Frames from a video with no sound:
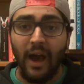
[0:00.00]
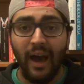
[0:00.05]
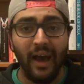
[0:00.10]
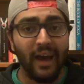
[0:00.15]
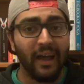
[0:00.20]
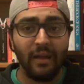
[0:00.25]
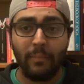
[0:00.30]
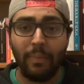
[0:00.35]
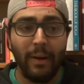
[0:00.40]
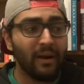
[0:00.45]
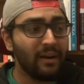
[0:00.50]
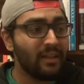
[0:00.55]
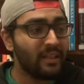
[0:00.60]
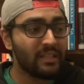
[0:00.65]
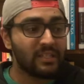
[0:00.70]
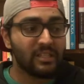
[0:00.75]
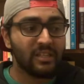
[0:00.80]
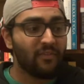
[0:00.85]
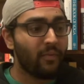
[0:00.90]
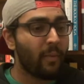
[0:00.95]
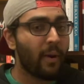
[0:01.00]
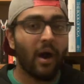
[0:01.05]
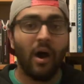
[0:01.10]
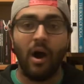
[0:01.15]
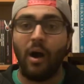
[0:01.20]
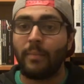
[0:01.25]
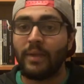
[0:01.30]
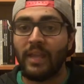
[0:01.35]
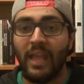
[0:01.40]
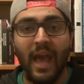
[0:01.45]
Apparently there's stuff about
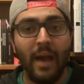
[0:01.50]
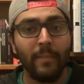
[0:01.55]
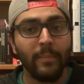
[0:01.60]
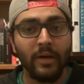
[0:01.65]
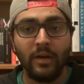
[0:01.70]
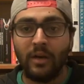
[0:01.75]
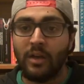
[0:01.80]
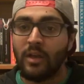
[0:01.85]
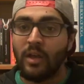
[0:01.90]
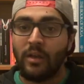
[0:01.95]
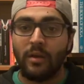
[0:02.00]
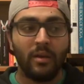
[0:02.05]
Army Hammer.